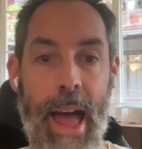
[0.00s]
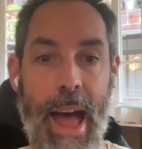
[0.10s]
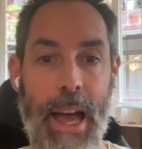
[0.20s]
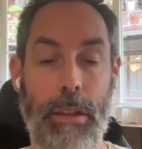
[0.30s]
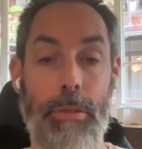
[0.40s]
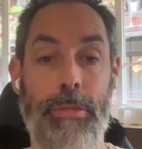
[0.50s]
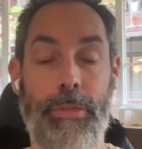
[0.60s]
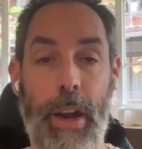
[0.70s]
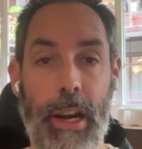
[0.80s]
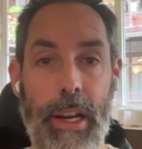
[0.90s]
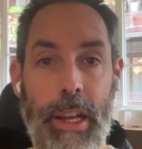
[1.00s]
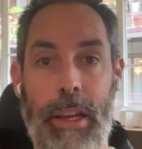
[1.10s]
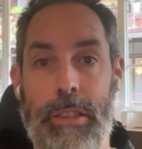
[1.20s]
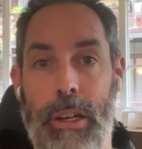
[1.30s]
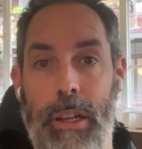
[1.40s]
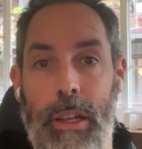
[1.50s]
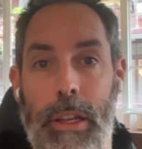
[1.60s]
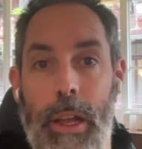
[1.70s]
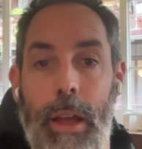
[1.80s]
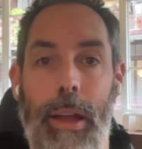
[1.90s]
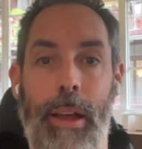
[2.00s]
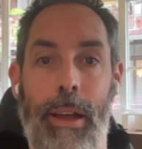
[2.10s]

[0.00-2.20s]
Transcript: add very easily